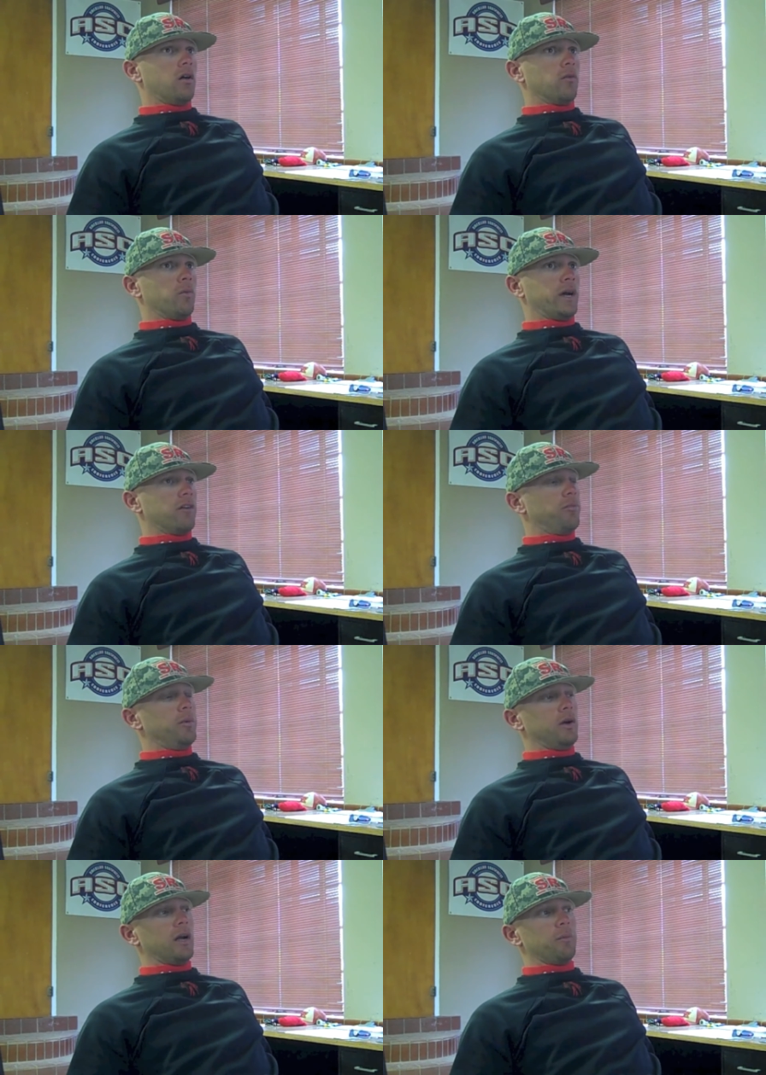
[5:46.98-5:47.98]
we got
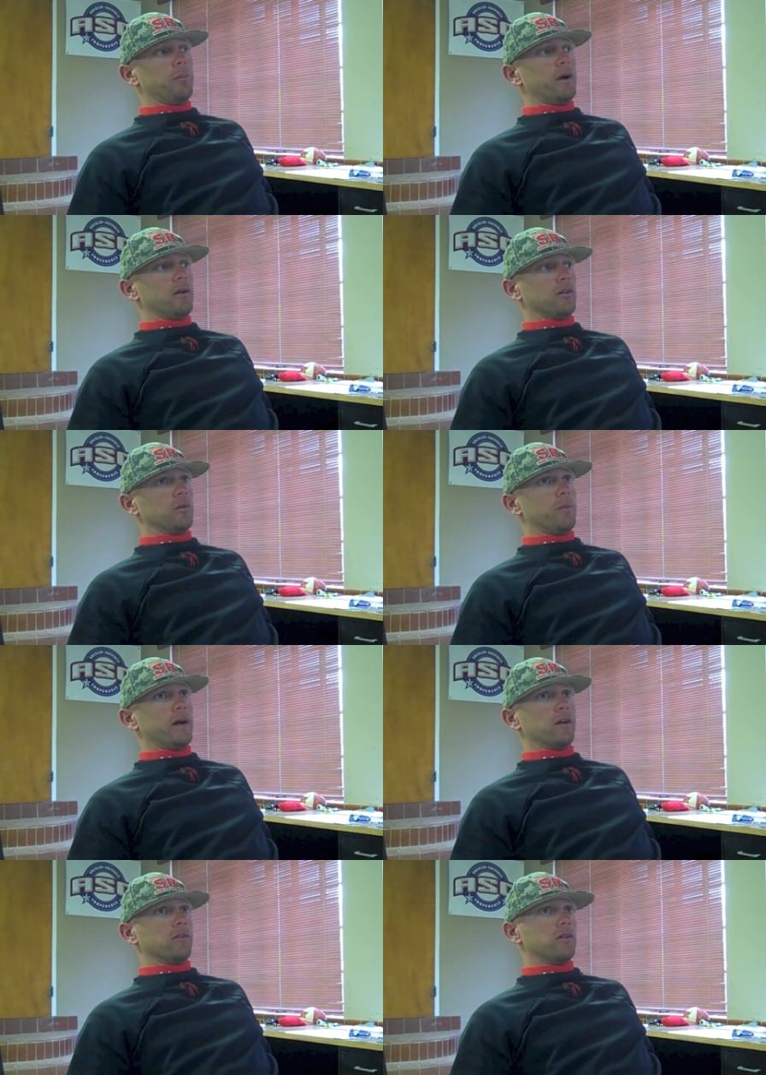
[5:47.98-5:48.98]
to be better on the
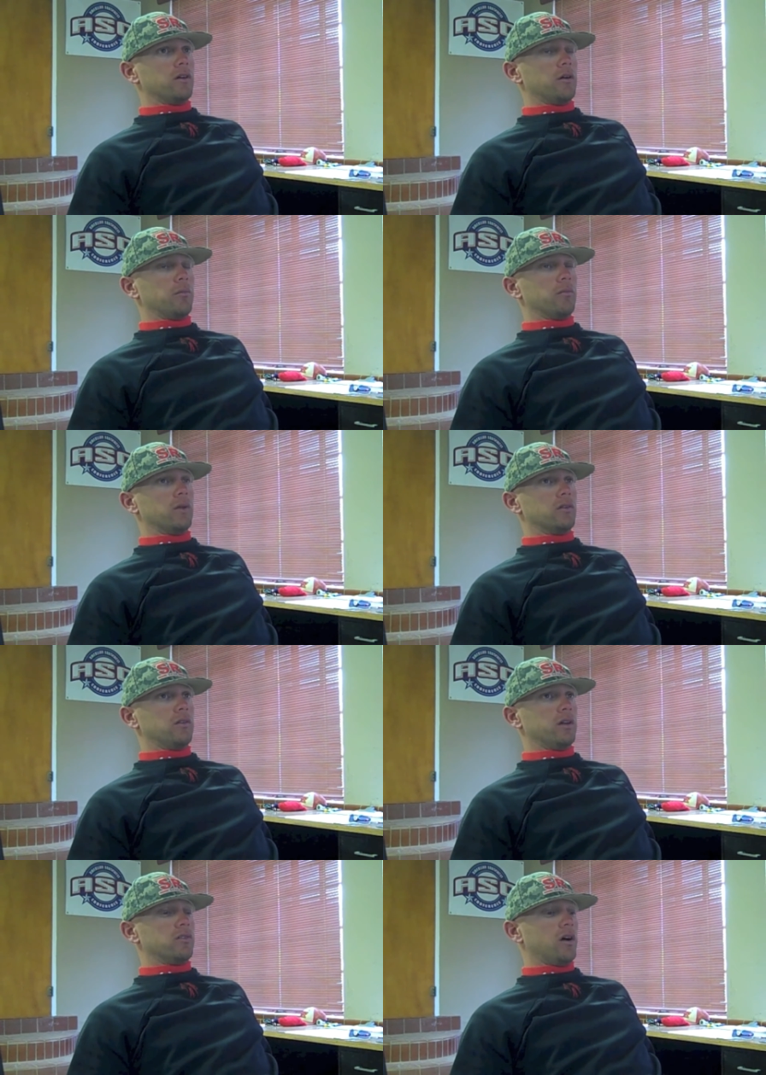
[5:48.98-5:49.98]
mound.
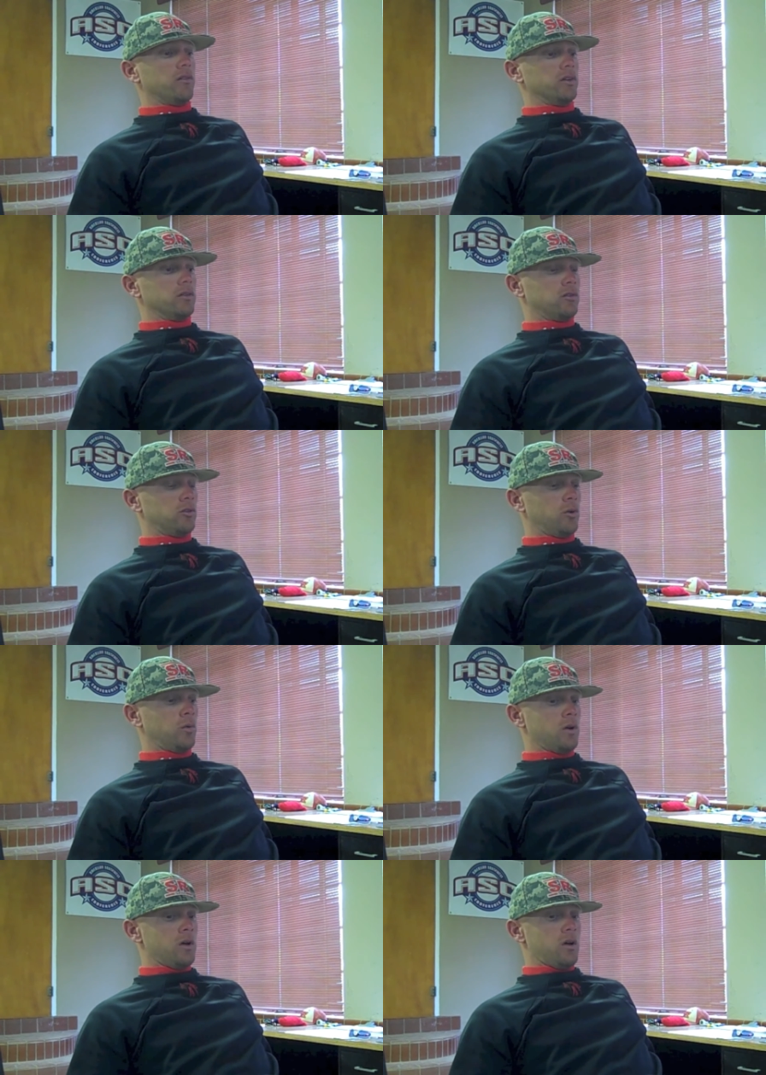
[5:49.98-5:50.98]
That's obvious.
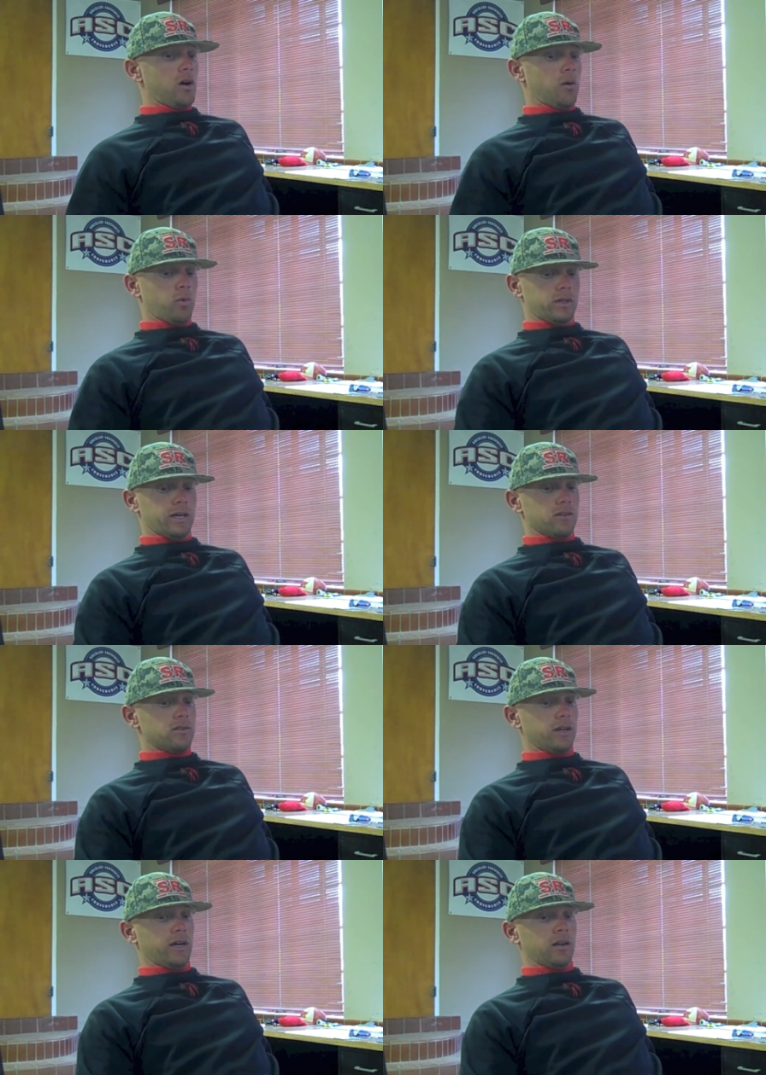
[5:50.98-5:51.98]
So. With that
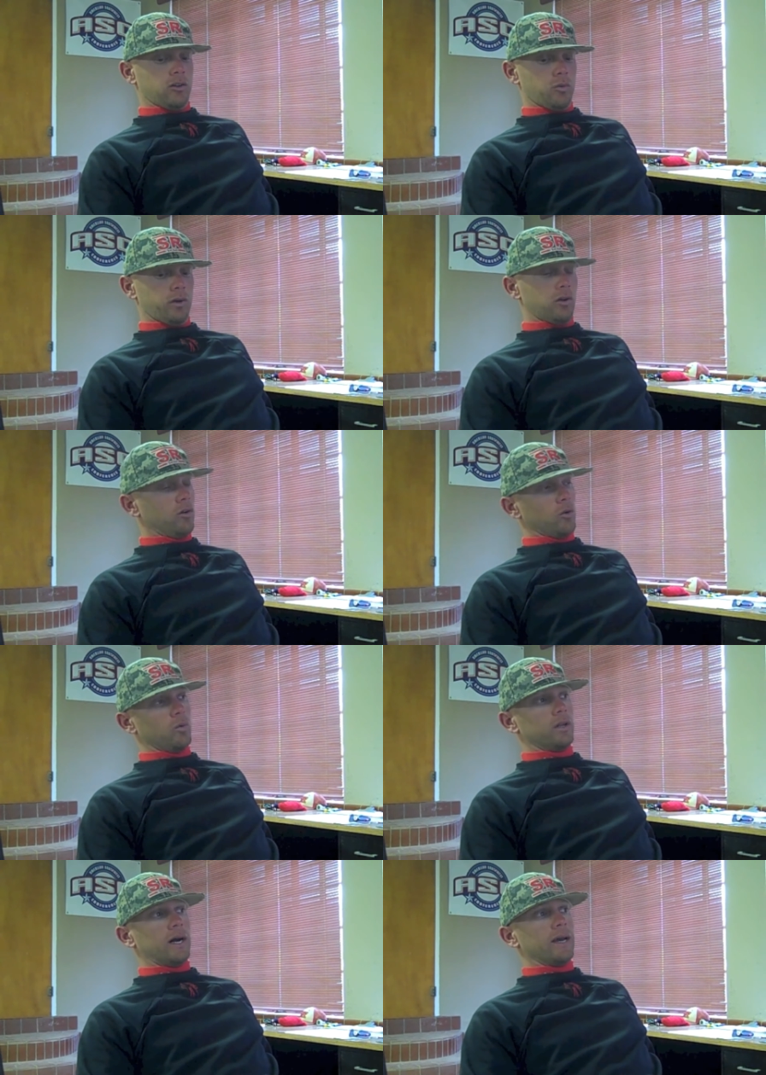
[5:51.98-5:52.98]
said, I know we had
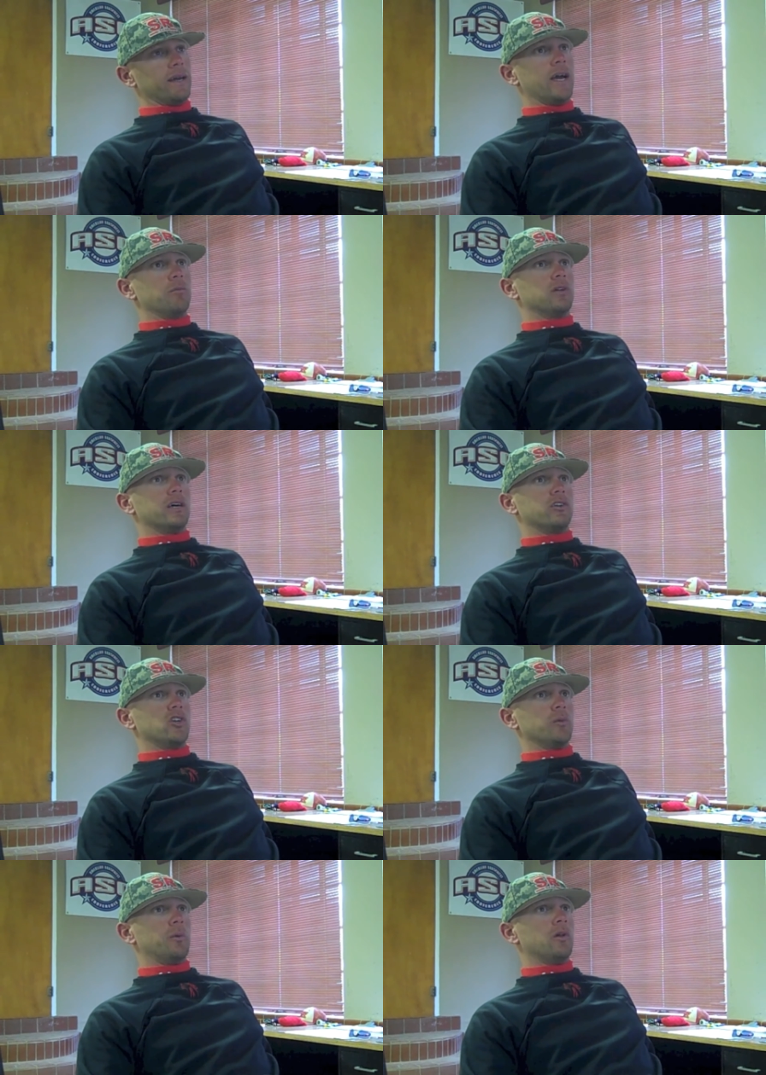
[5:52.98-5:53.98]
only won 9 games last
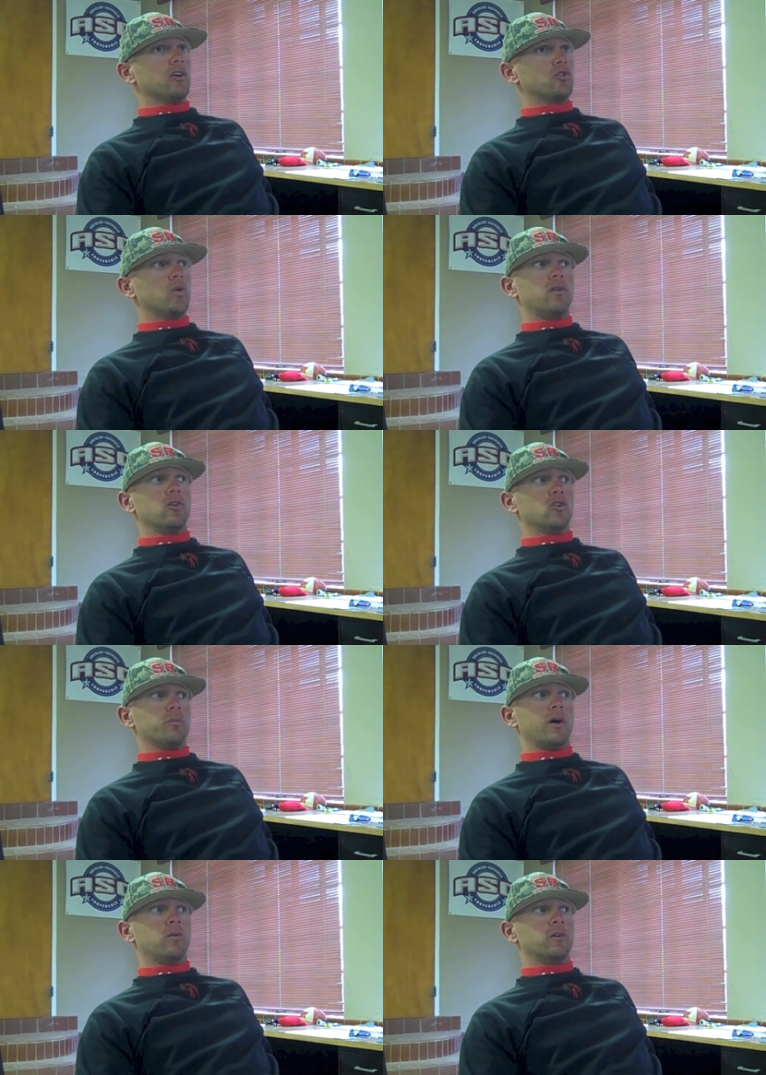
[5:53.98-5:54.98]
year, but we lost 12 of those
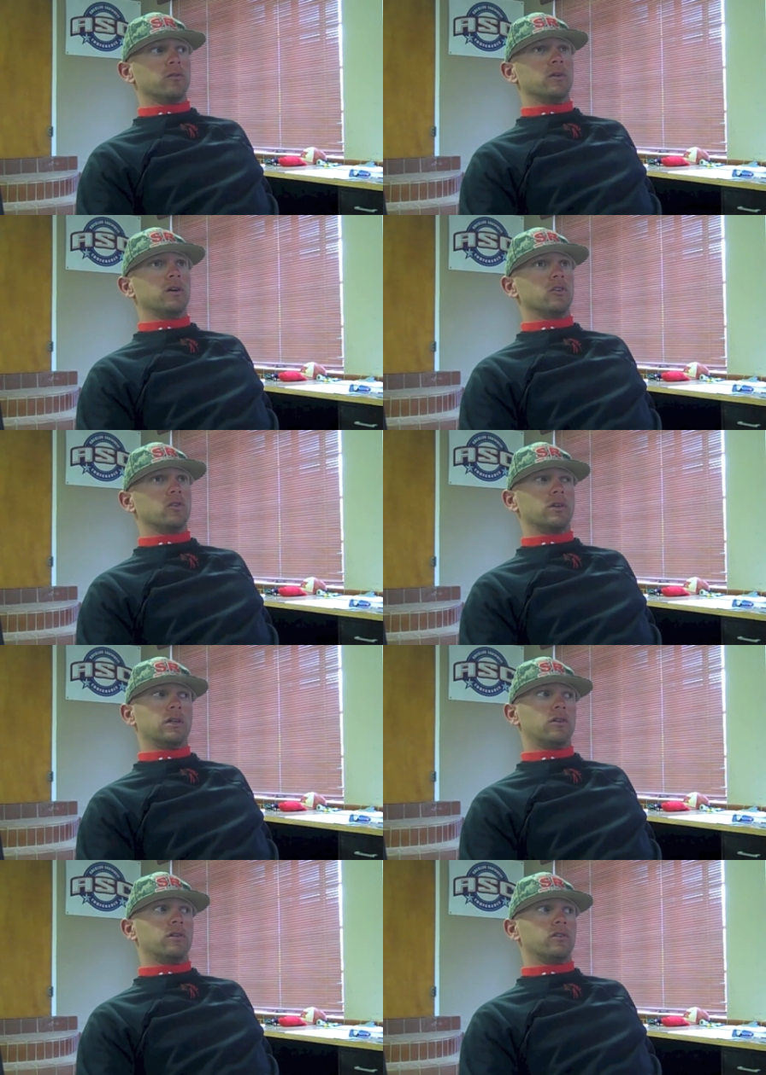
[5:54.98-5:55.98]
by 1 run, so it's a
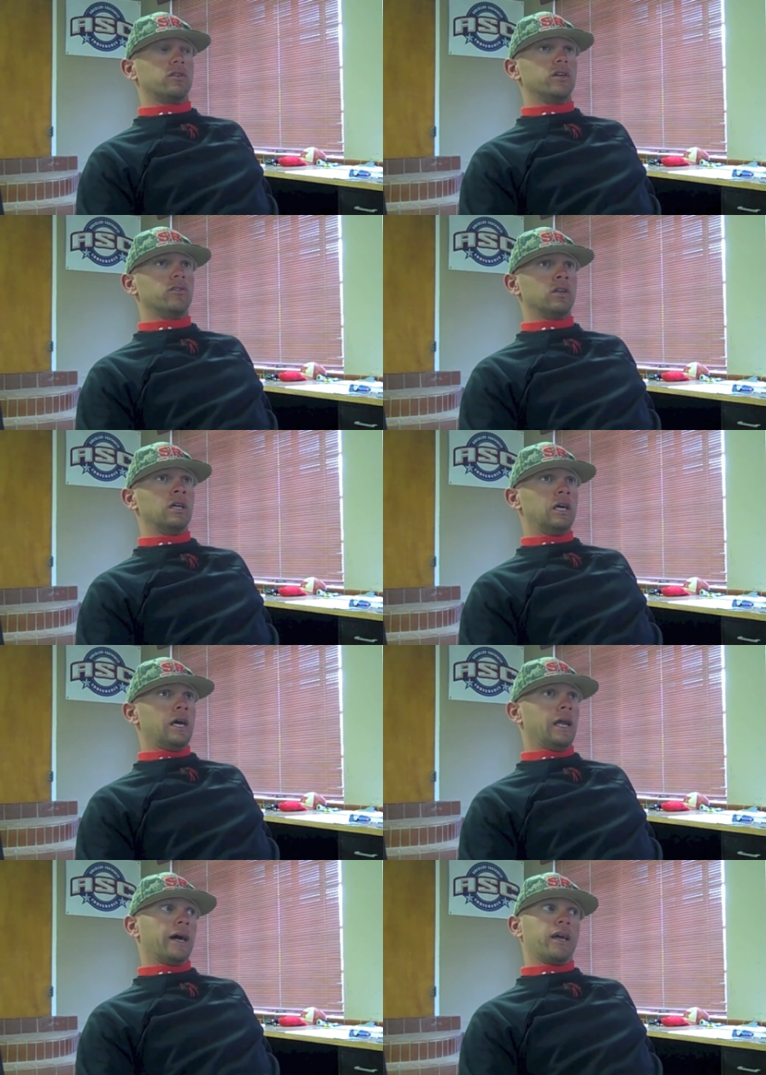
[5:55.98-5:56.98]
little deceiving.
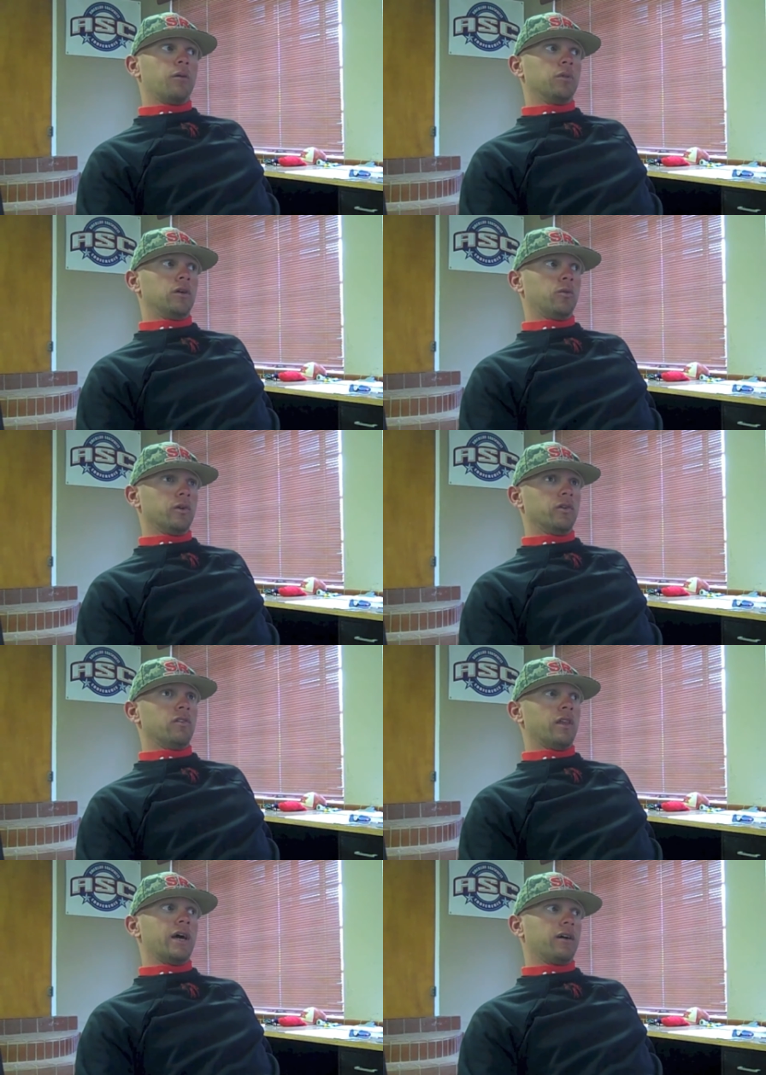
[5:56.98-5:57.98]
And I can't believe we were
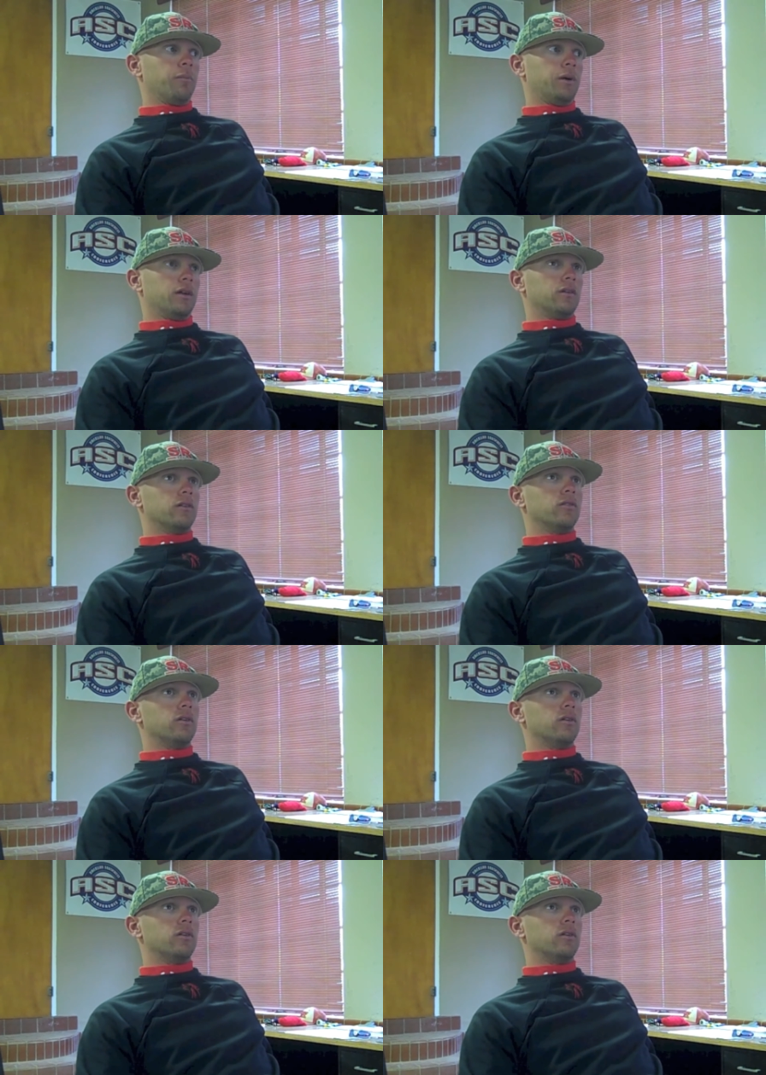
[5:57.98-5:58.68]
even that competitive,